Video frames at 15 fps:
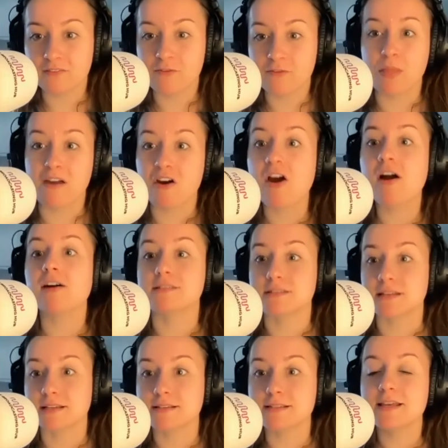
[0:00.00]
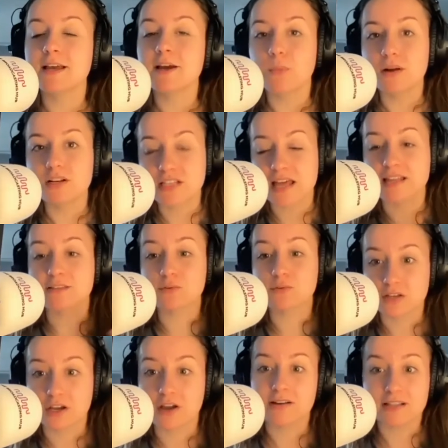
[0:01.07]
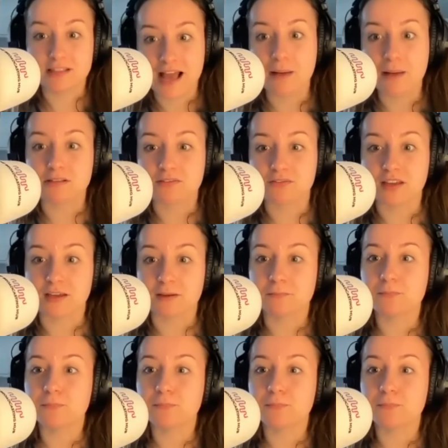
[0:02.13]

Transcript: from their asses, which then is also going in the atmosphere.